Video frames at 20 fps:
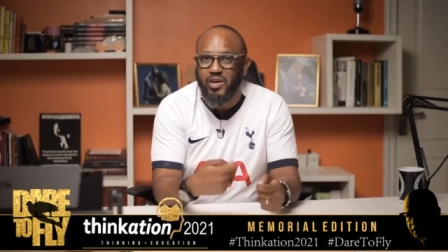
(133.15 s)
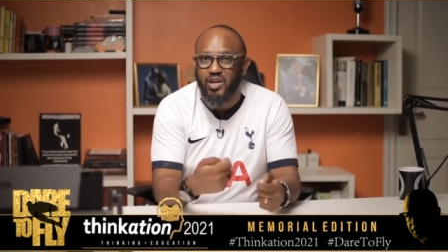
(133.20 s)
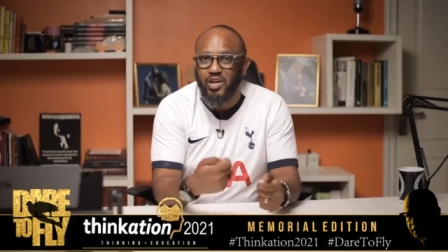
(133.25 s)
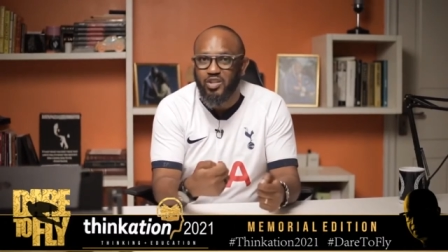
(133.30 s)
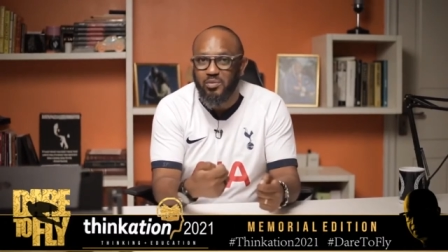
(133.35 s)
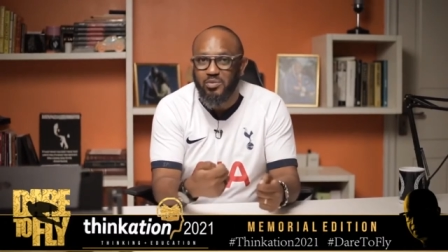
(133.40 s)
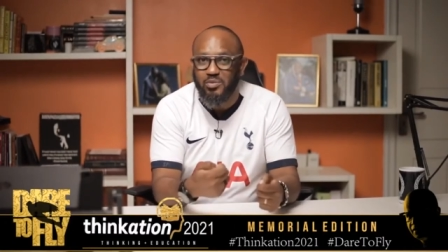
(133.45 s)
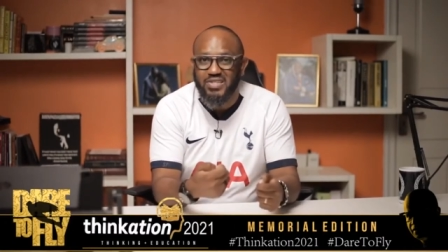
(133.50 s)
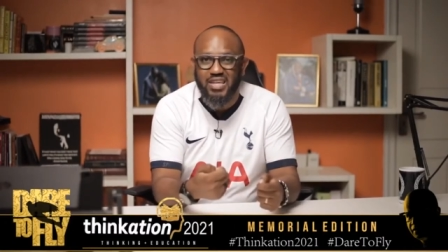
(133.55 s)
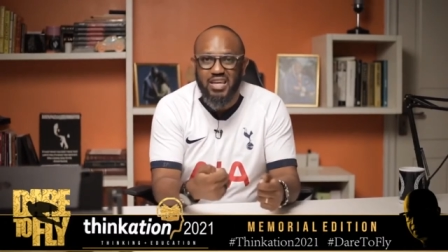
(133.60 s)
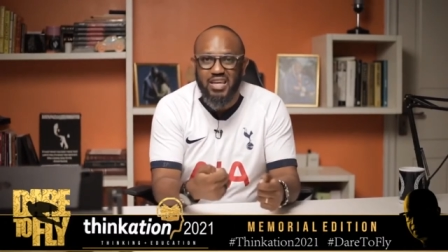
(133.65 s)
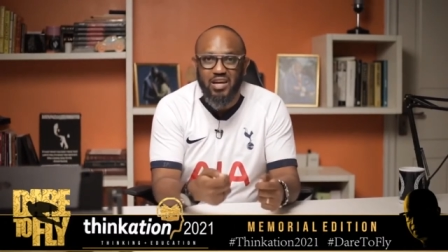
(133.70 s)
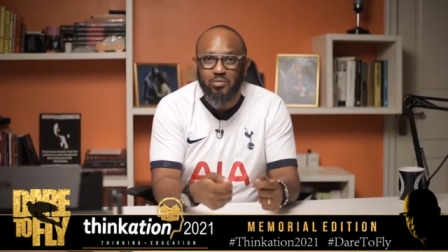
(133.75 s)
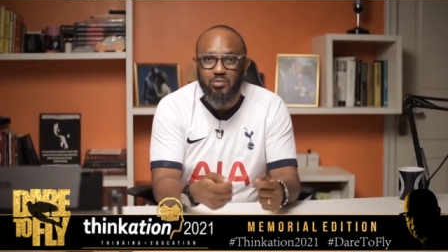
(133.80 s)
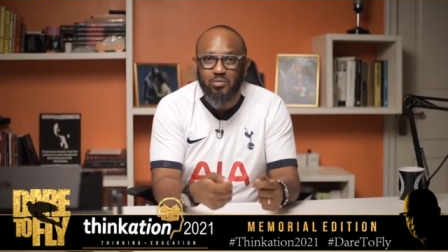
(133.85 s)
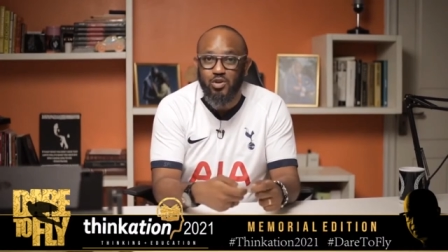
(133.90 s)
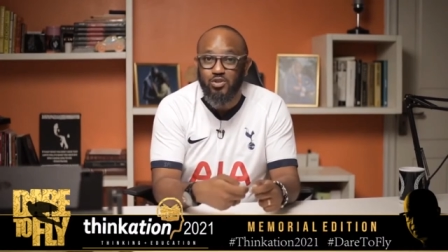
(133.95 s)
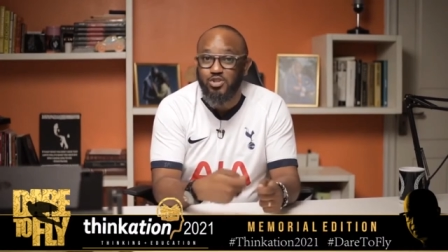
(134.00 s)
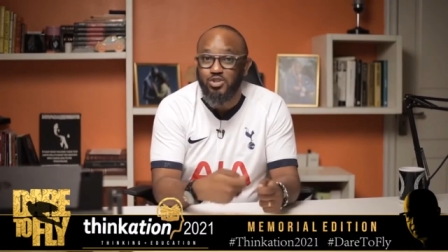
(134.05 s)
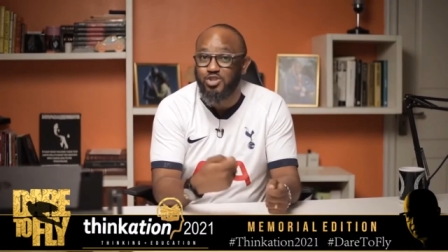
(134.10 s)
picked up his
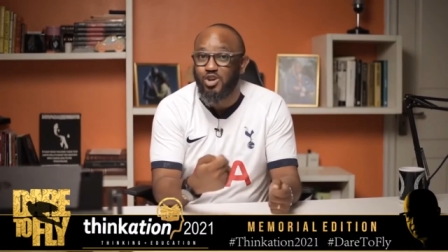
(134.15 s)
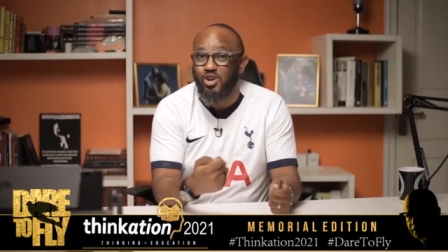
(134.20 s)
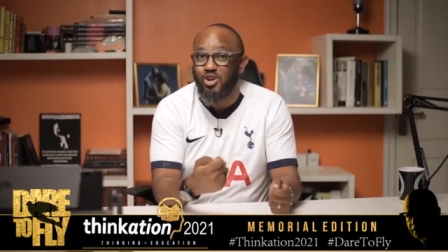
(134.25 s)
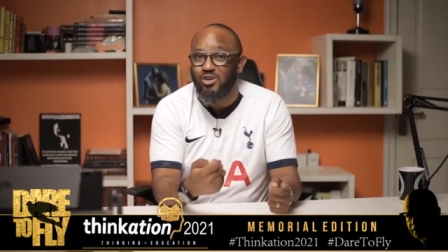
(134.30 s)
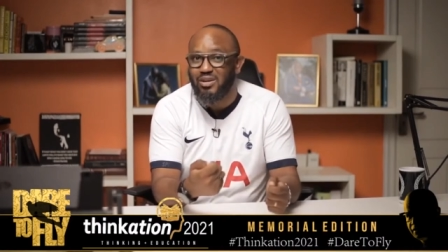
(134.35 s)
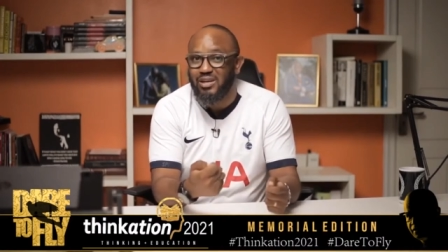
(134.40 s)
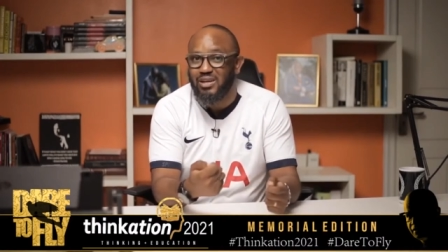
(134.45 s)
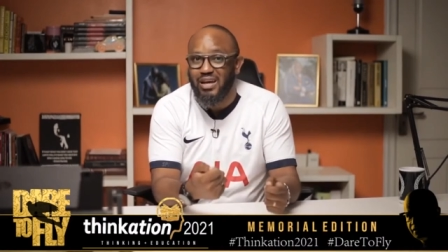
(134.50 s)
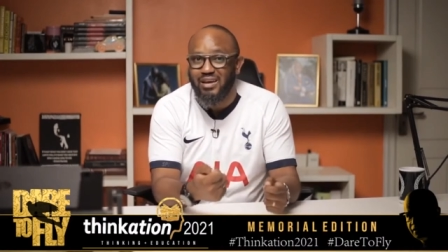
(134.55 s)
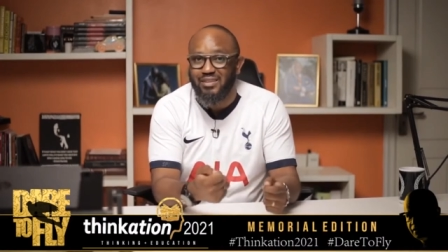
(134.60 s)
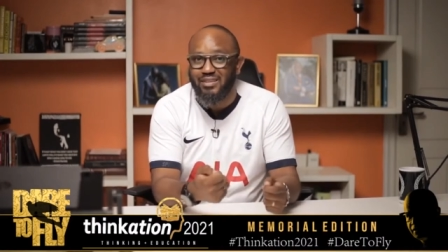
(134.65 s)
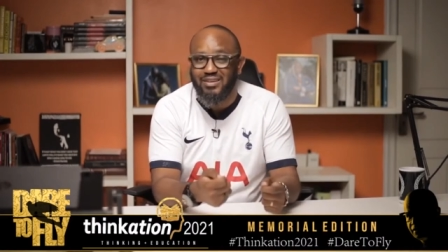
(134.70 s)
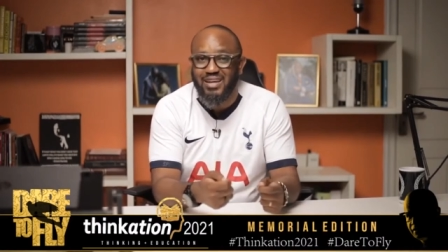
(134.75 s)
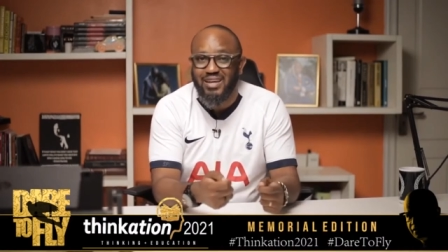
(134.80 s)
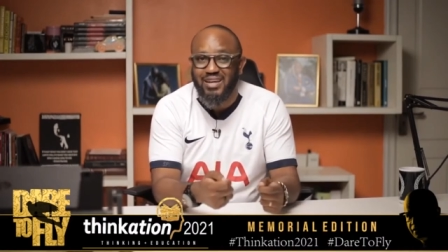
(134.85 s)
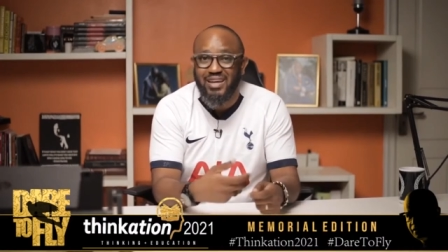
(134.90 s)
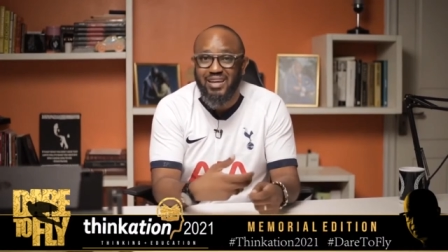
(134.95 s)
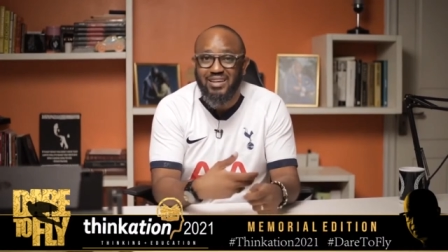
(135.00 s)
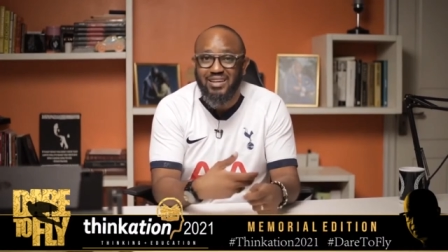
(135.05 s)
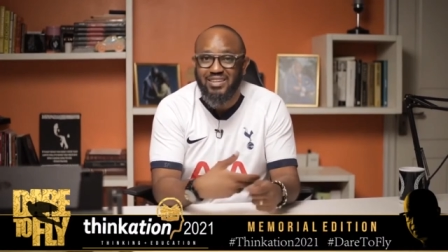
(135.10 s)
catapult, shot Goliath
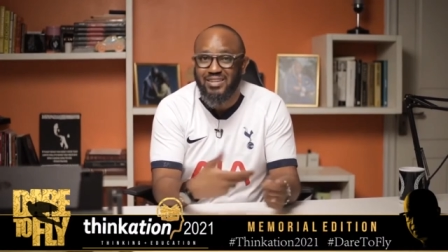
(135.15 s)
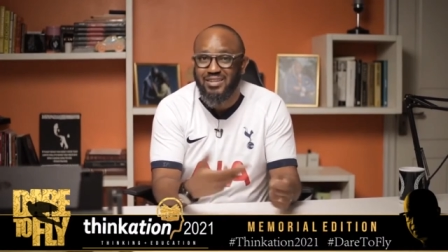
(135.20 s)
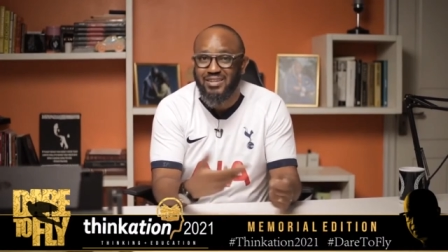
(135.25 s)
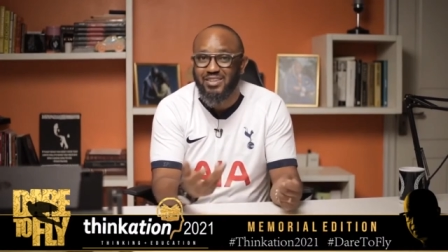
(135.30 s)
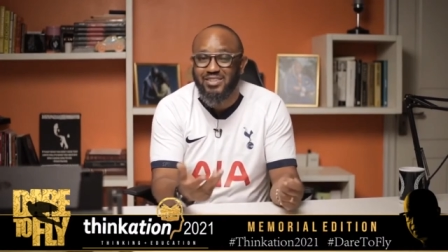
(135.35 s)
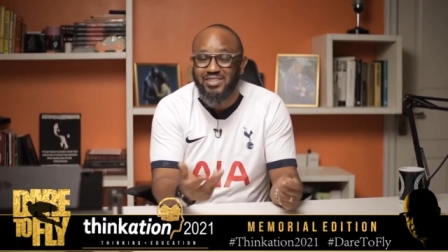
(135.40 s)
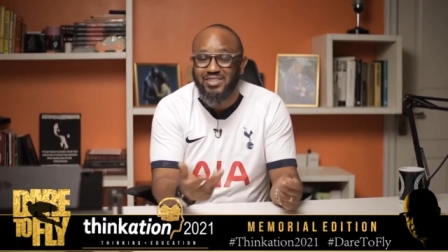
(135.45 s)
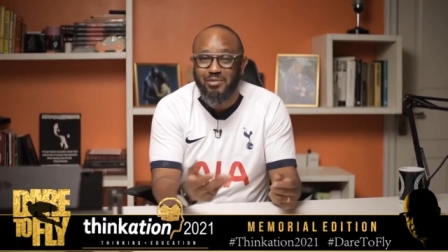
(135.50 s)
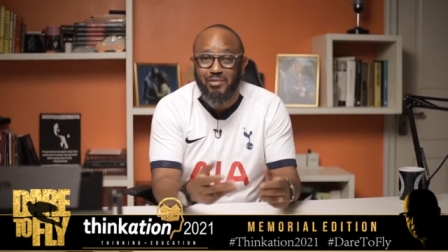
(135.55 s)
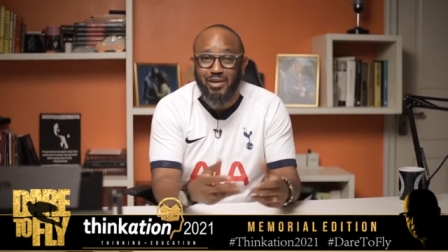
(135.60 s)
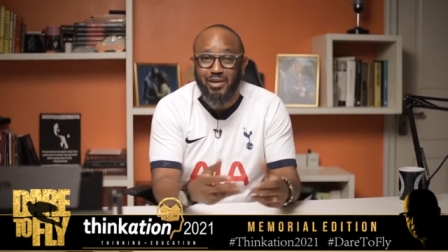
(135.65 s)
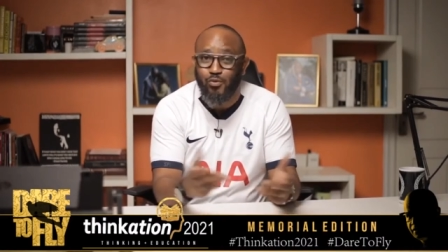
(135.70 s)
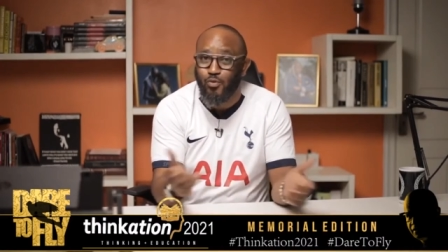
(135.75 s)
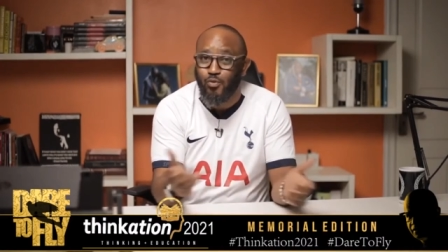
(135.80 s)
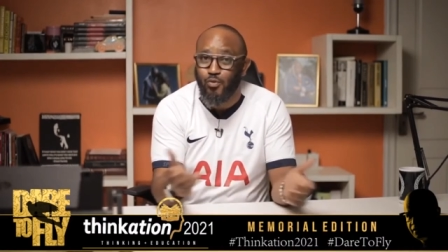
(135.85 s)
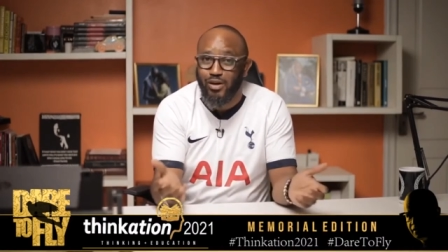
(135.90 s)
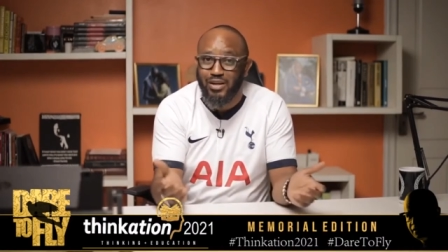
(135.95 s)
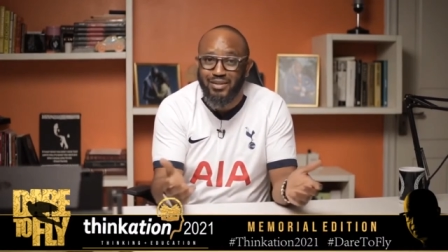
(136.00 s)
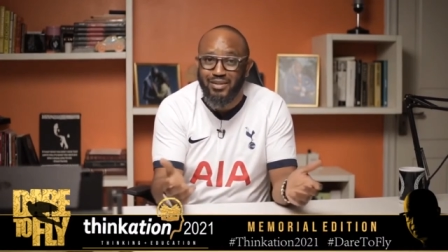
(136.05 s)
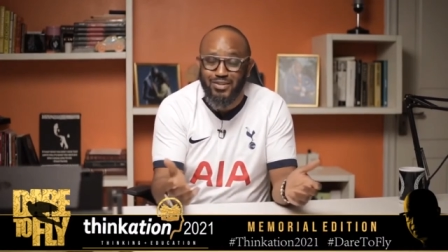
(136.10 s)
in the head, killed him,
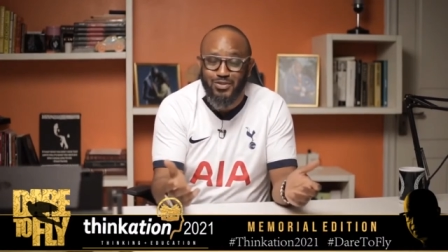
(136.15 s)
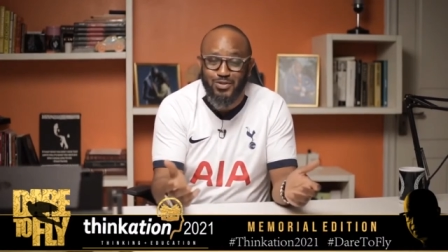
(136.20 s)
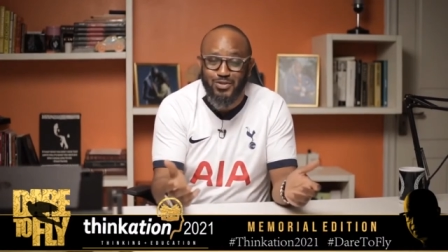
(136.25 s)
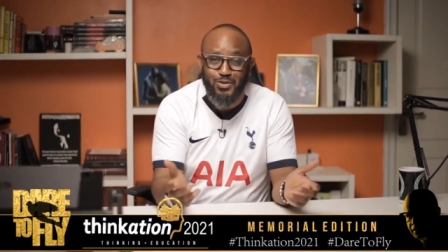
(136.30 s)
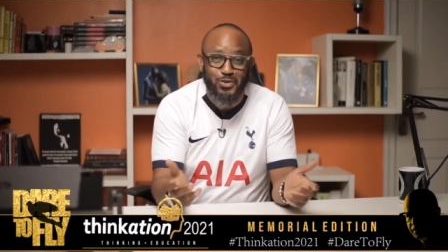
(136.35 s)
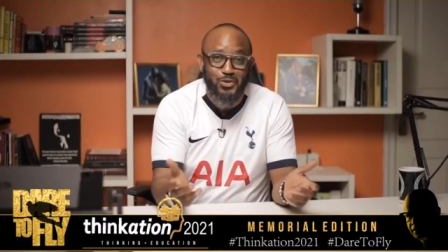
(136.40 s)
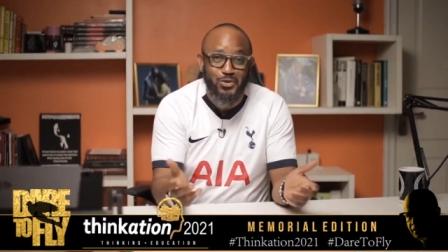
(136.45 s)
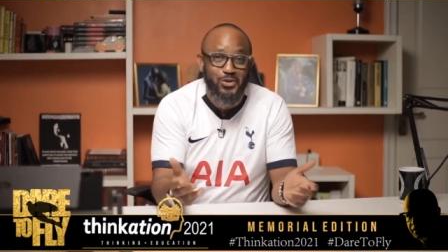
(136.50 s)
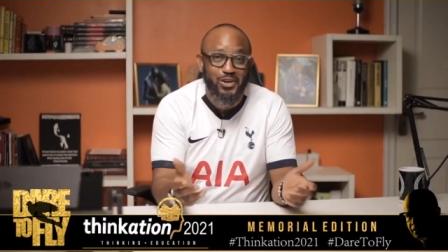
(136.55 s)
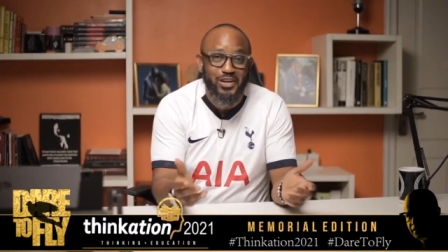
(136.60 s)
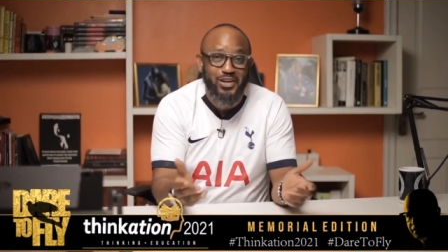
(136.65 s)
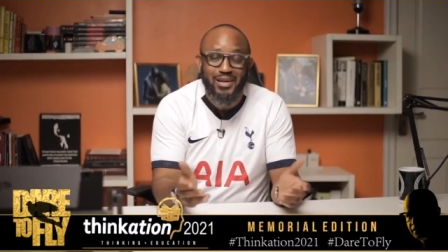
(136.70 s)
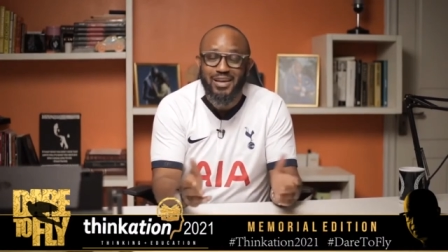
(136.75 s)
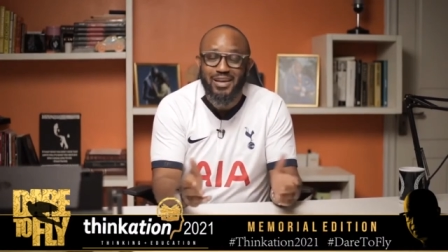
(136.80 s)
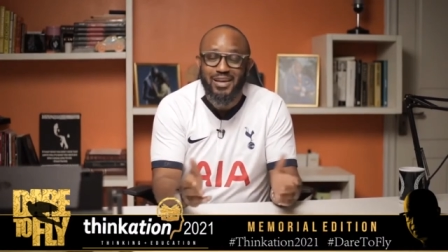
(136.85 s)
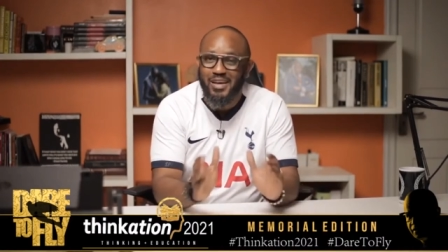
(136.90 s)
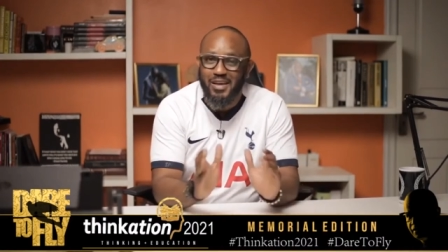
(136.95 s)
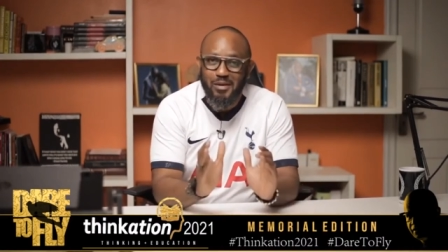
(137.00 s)
and won the story.